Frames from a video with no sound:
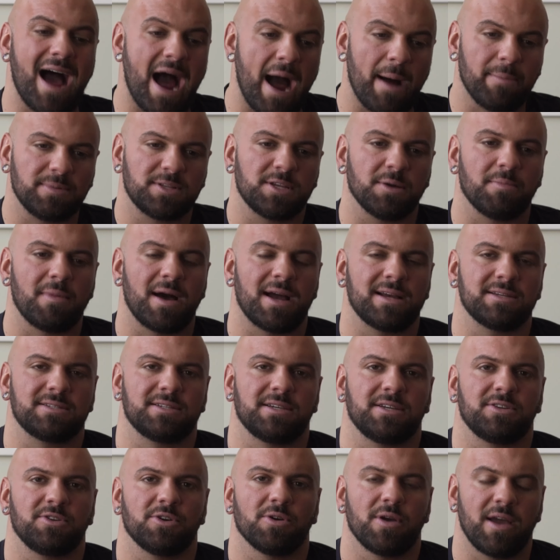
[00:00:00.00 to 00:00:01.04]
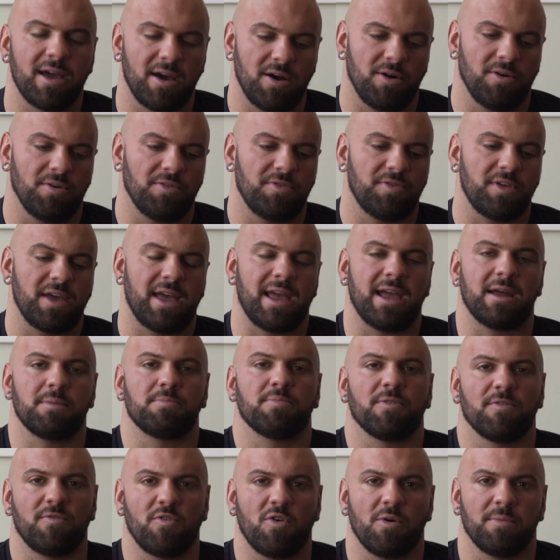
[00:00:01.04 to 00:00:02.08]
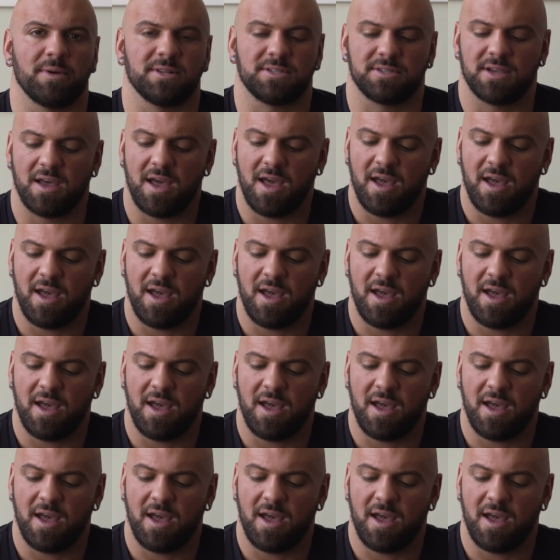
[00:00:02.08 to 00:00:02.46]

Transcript: optimizing your health and performance.